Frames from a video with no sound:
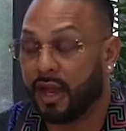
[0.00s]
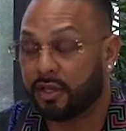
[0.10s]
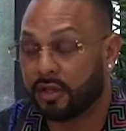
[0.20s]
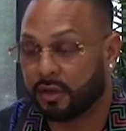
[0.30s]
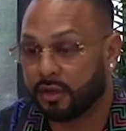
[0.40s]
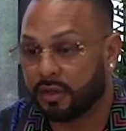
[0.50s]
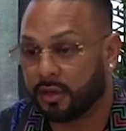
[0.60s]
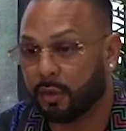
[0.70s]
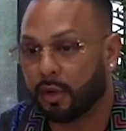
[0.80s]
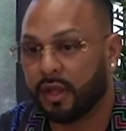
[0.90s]
actually, there
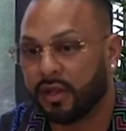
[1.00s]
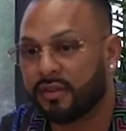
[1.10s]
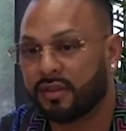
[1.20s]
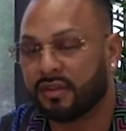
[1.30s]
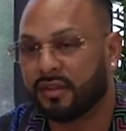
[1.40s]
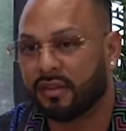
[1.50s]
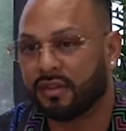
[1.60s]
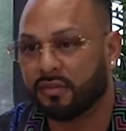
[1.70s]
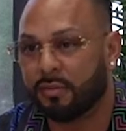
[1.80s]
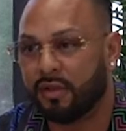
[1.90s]
there were instances
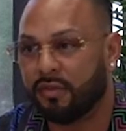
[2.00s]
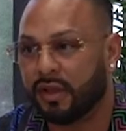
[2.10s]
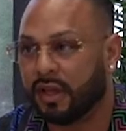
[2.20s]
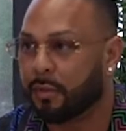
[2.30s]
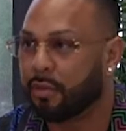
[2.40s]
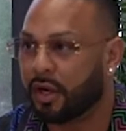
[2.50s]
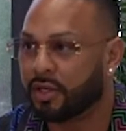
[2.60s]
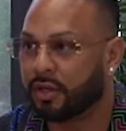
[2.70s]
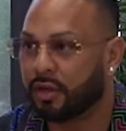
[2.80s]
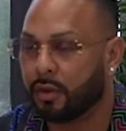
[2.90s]
of me feeling
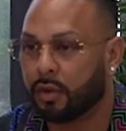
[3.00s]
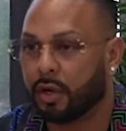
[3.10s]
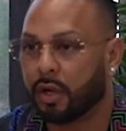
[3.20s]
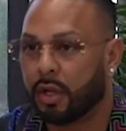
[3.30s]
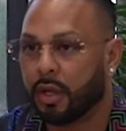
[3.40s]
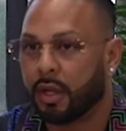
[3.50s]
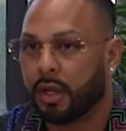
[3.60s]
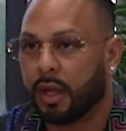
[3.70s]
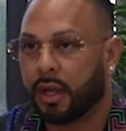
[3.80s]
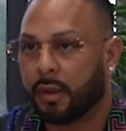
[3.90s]
pressure, or
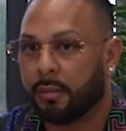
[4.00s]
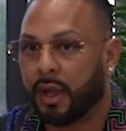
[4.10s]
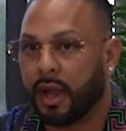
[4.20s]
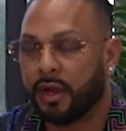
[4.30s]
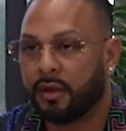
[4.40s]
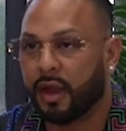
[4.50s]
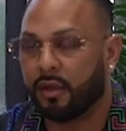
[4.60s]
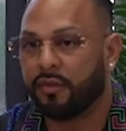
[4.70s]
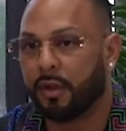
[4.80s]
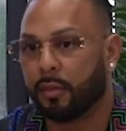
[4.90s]
um, I didn't. I
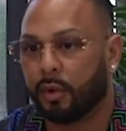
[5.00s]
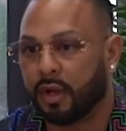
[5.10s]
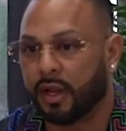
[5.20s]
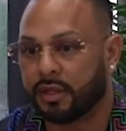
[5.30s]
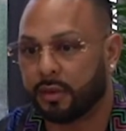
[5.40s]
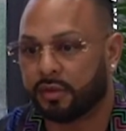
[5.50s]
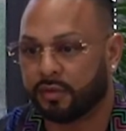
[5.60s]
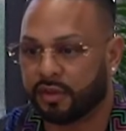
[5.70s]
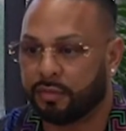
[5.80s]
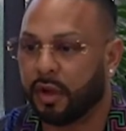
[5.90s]
felt more like there was a
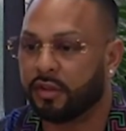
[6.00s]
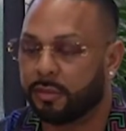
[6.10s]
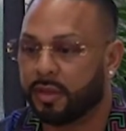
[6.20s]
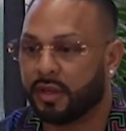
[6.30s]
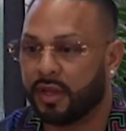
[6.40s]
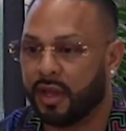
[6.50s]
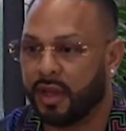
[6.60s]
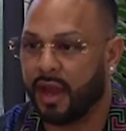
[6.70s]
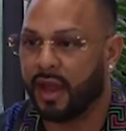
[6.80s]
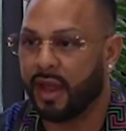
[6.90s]
responsibility
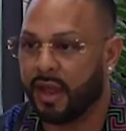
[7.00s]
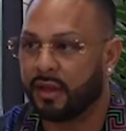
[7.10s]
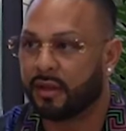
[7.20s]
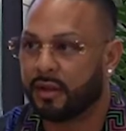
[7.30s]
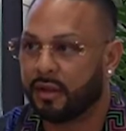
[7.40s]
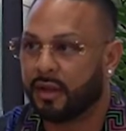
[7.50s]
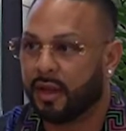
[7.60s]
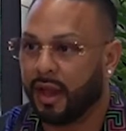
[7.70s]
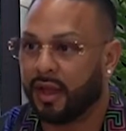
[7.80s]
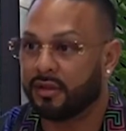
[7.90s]
that I had
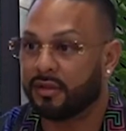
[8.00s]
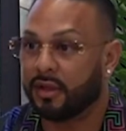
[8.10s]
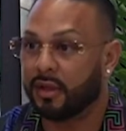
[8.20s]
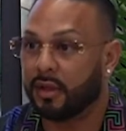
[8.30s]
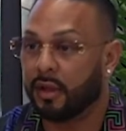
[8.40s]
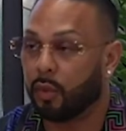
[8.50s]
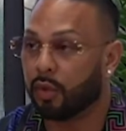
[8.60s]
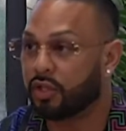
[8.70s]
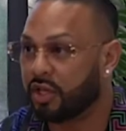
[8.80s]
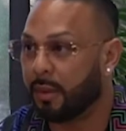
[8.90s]
as a, a
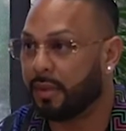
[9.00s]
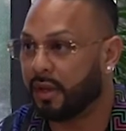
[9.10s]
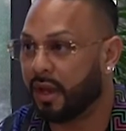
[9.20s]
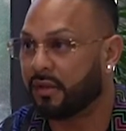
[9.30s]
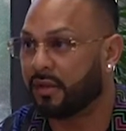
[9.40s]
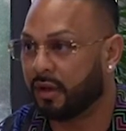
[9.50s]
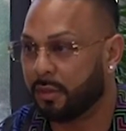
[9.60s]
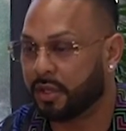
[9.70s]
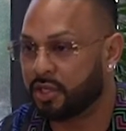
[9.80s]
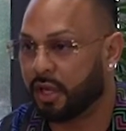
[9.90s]
world champion, as an
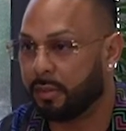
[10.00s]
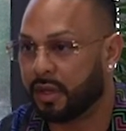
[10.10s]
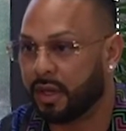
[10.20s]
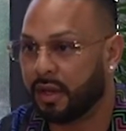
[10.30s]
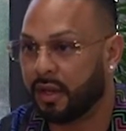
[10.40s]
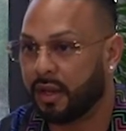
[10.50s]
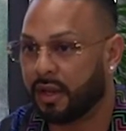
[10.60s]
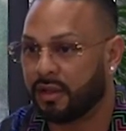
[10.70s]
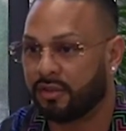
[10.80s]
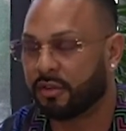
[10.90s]
Olympia champion, and
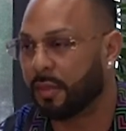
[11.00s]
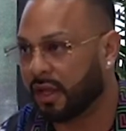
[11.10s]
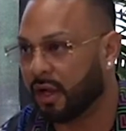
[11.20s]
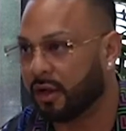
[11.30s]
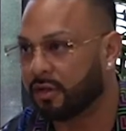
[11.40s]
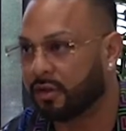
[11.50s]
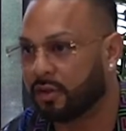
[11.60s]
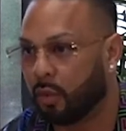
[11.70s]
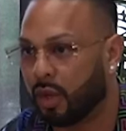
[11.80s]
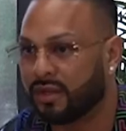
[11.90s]
it's just my character
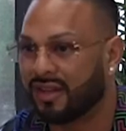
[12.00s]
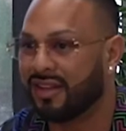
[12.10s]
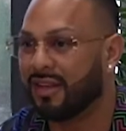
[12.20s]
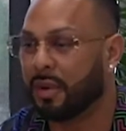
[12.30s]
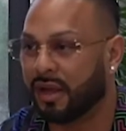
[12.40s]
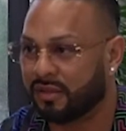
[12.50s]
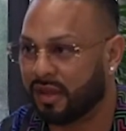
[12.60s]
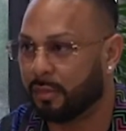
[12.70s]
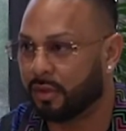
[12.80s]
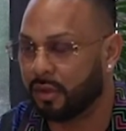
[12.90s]
to want to lead by
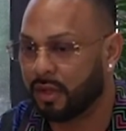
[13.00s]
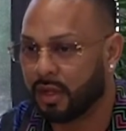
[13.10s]
example.